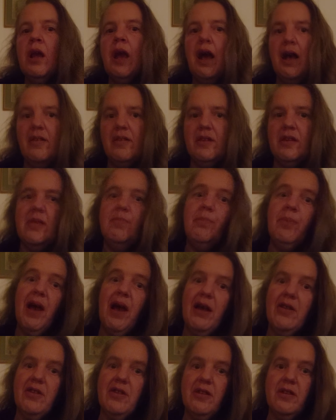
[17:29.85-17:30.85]
hasn't
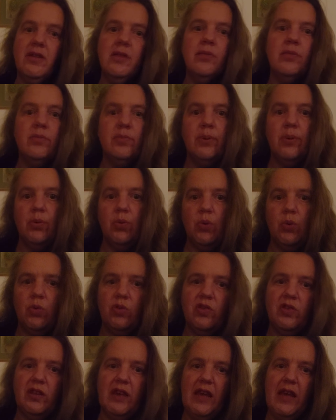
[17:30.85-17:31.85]
impacted, but we'll
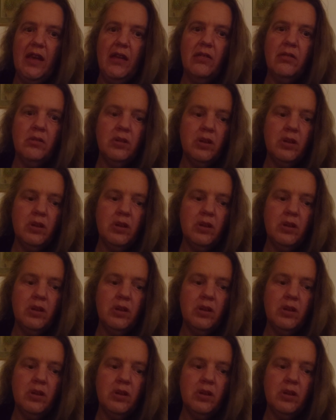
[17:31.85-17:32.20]
see.